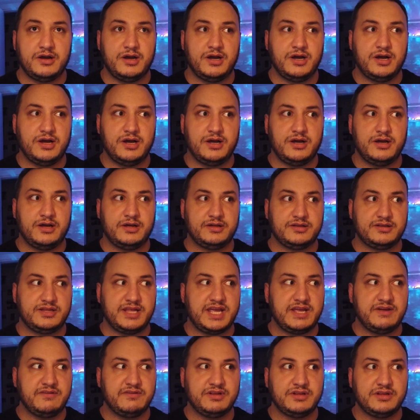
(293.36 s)

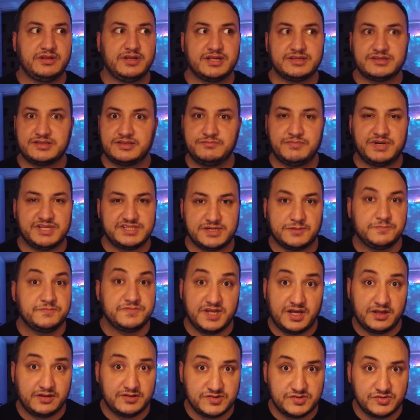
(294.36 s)
They even not in my top
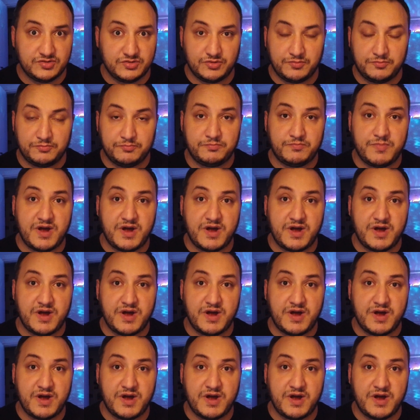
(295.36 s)
10 too.